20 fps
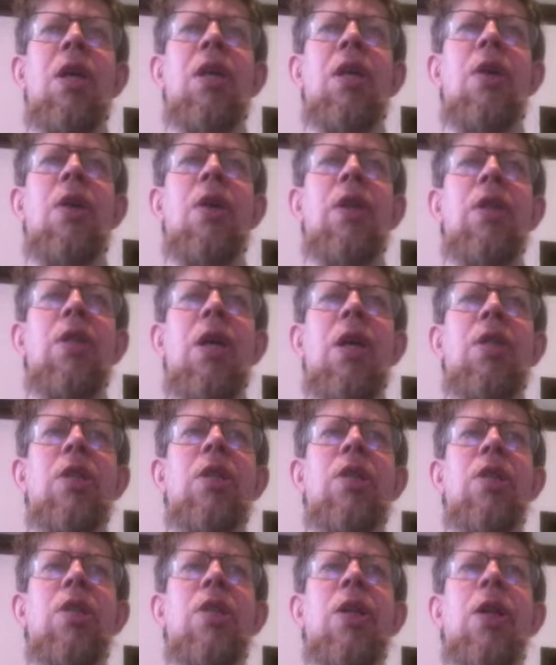getting ready to
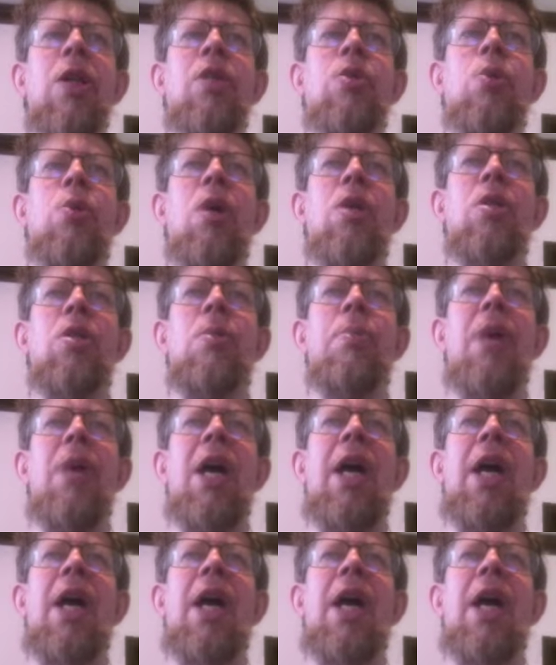ask you the next question by